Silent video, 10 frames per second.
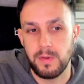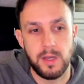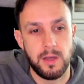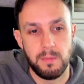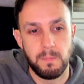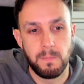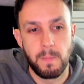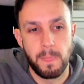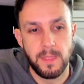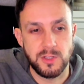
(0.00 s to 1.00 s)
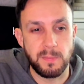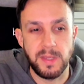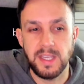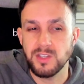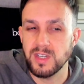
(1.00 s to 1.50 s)
So it'd
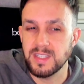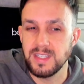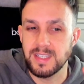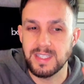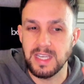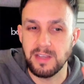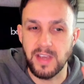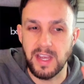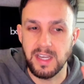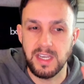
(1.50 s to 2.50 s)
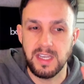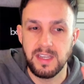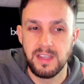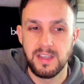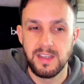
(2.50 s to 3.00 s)
be interesting to see if any
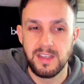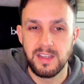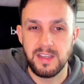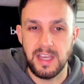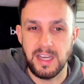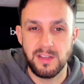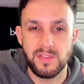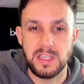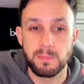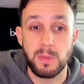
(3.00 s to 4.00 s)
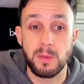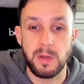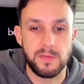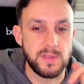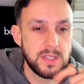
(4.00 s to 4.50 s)
of these pop
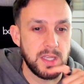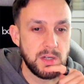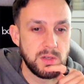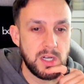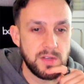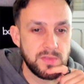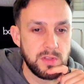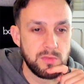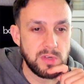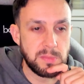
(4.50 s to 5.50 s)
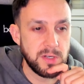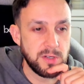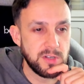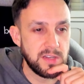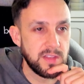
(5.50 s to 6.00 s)
up for sale after the reprint
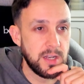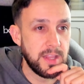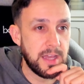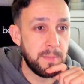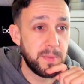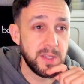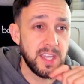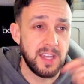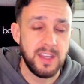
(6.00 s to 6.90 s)
or anything like that. But yeah,